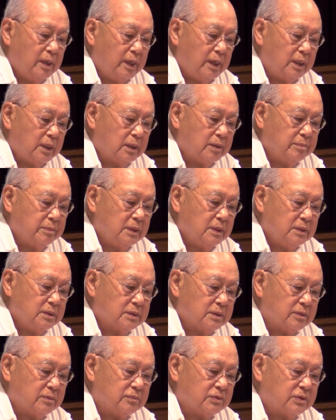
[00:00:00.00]

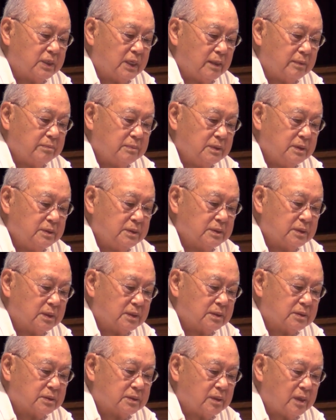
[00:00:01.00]
enemies of Japanese
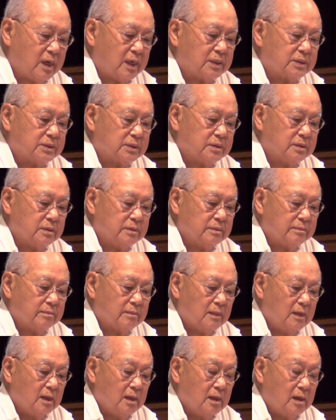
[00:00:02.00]
extraction
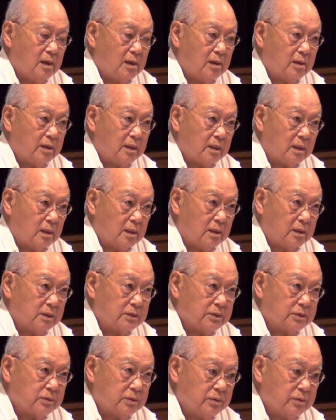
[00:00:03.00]
are at large